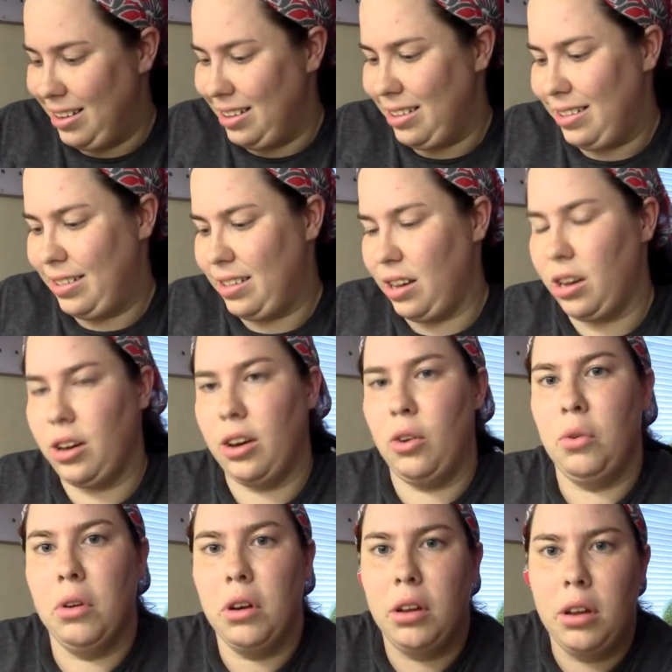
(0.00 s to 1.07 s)

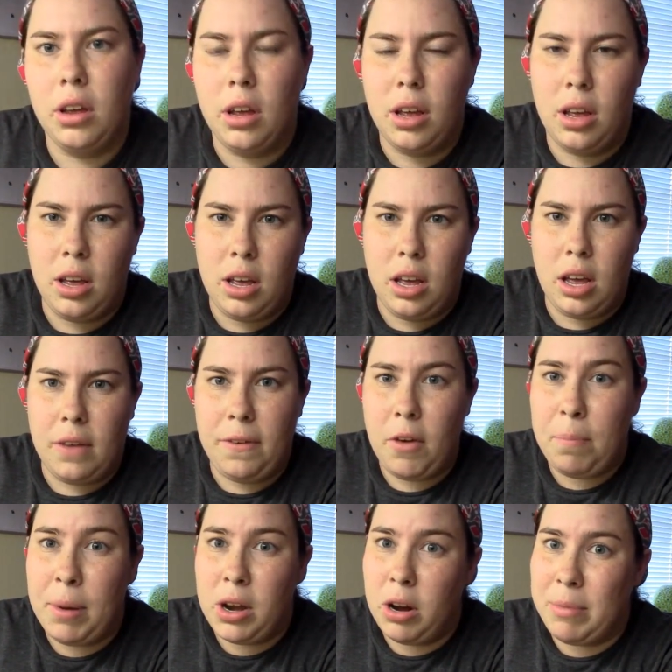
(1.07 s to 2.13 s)
So if
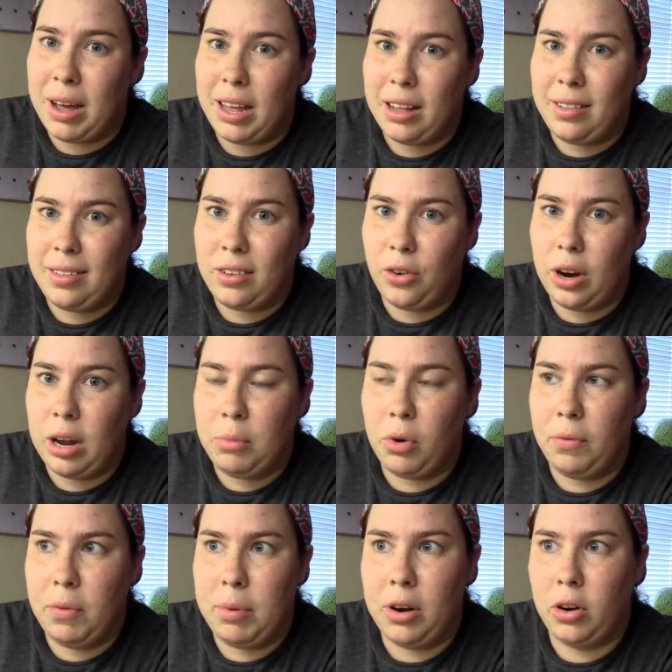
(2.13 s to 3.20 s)
you've been on my Instagram or
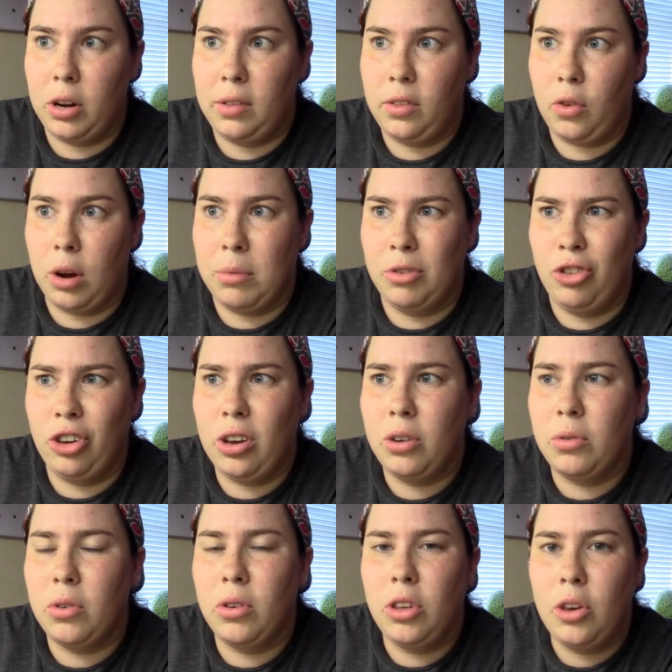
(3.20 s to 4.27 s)
if you've been on Instagram in
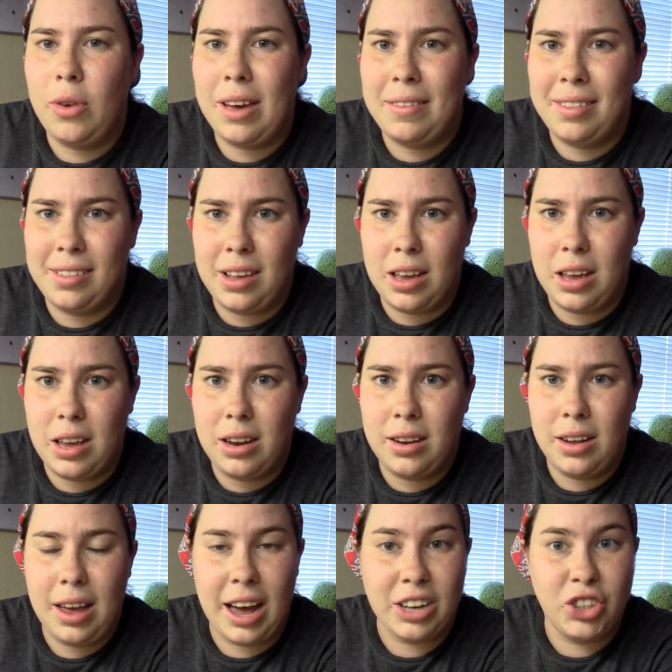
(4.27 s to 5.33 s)
general, you have seen
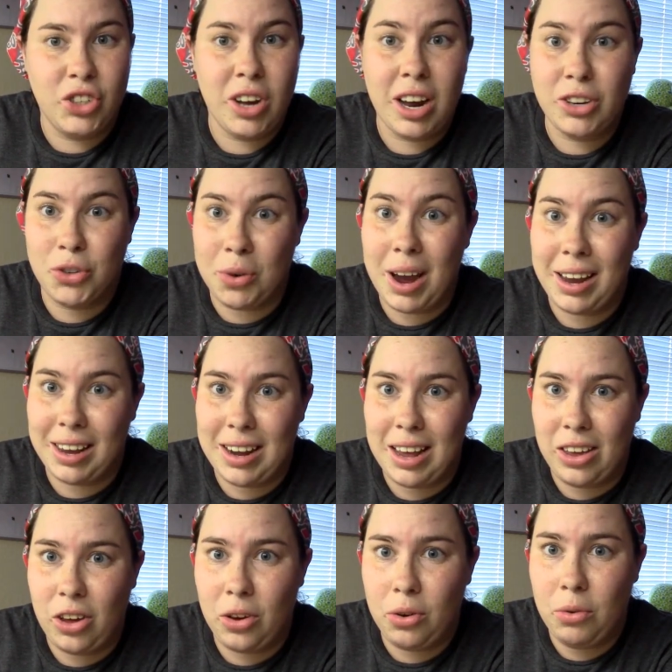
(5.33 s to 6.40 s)
hashtag
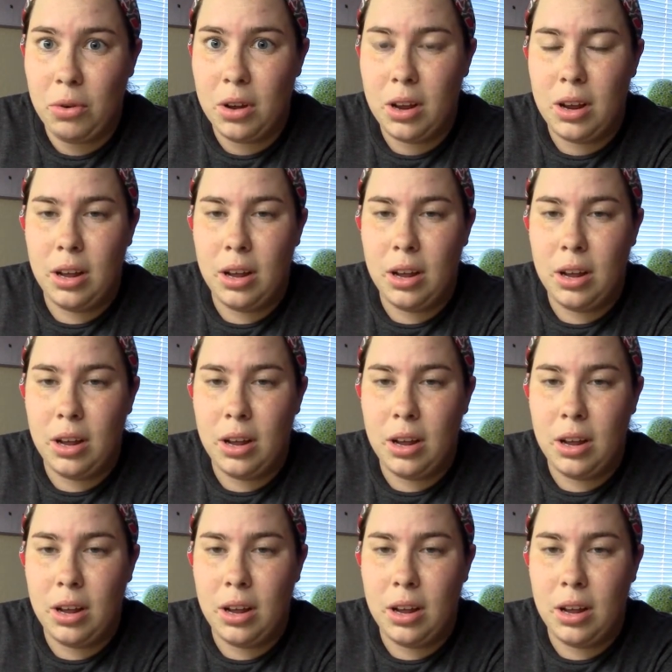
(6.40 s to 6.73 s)
DragonAU